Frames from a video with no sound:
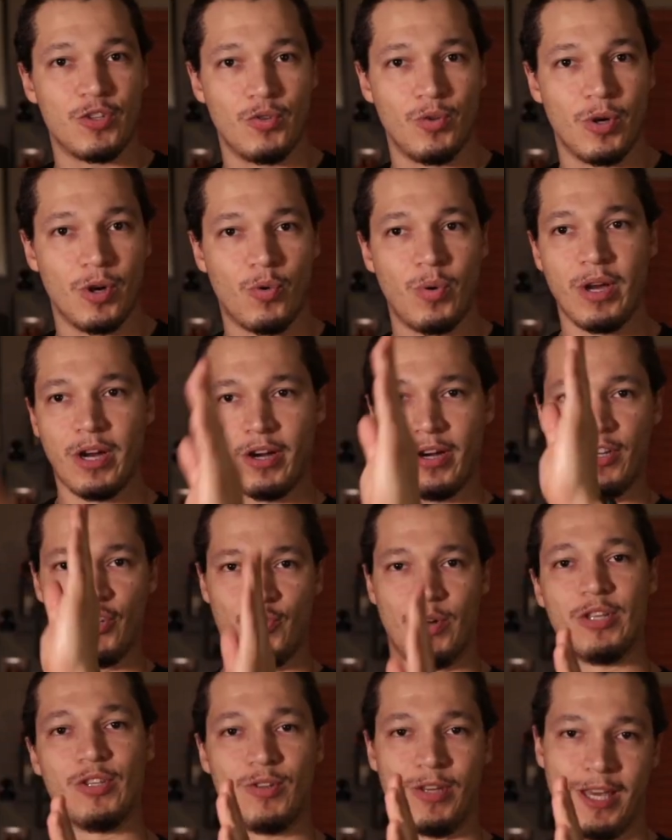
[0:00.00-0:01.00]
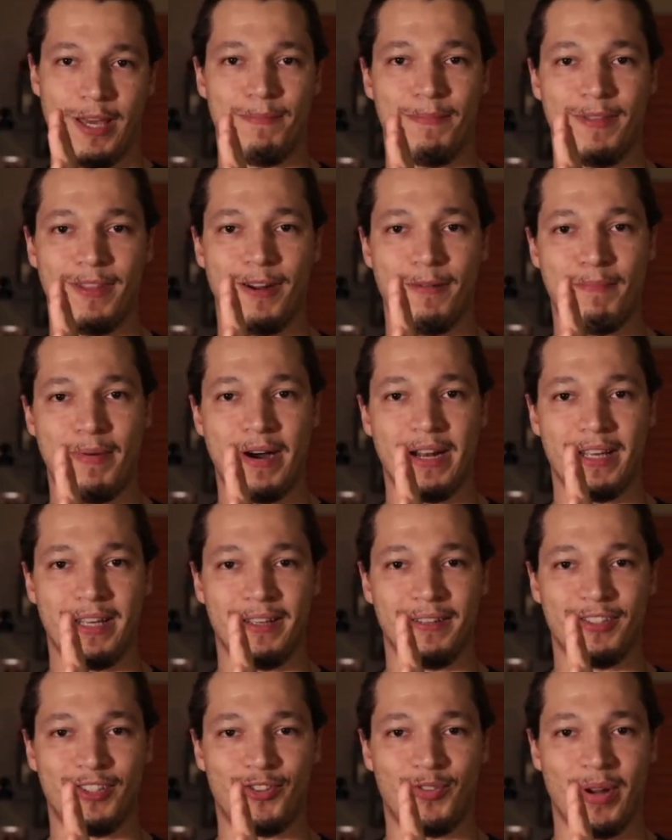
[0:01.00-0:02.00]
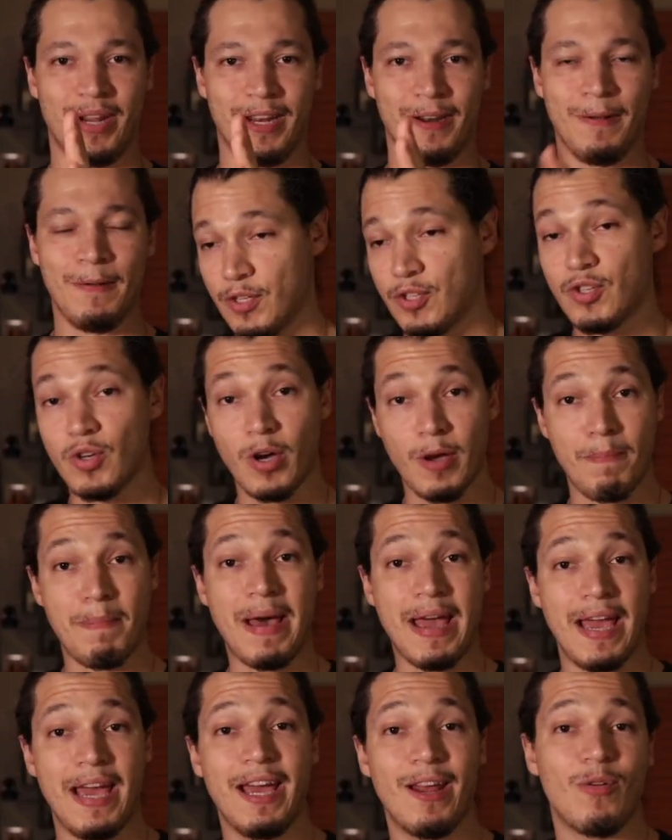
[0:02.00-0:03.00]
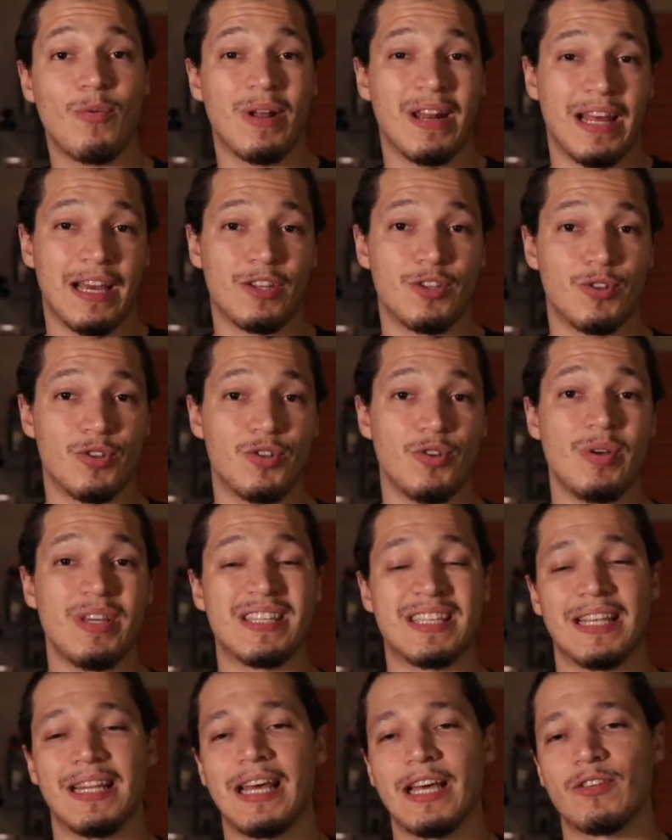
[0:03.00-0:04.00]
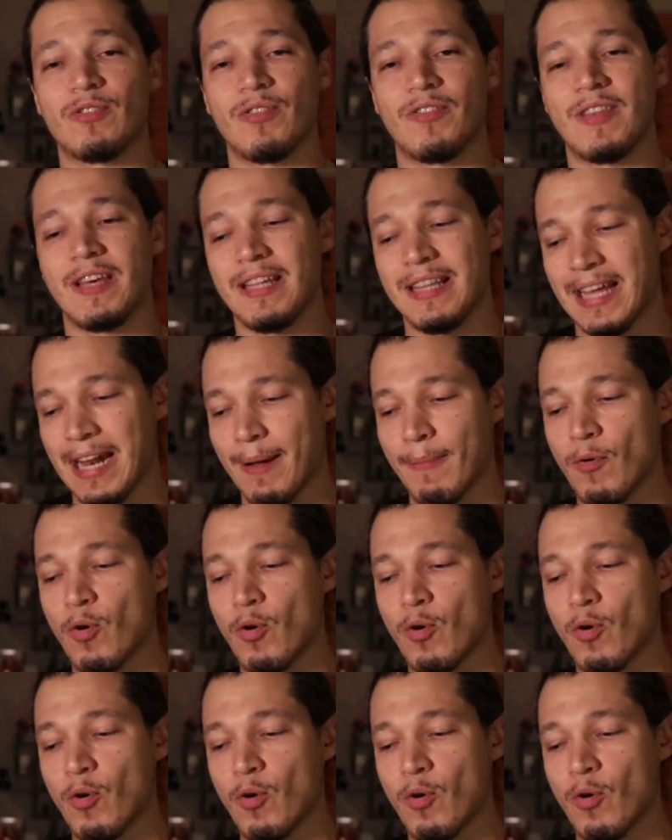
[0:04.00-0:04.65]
to do it quicker and trying to keep their body straight. So in my head, what I like to do is I like to think that I'm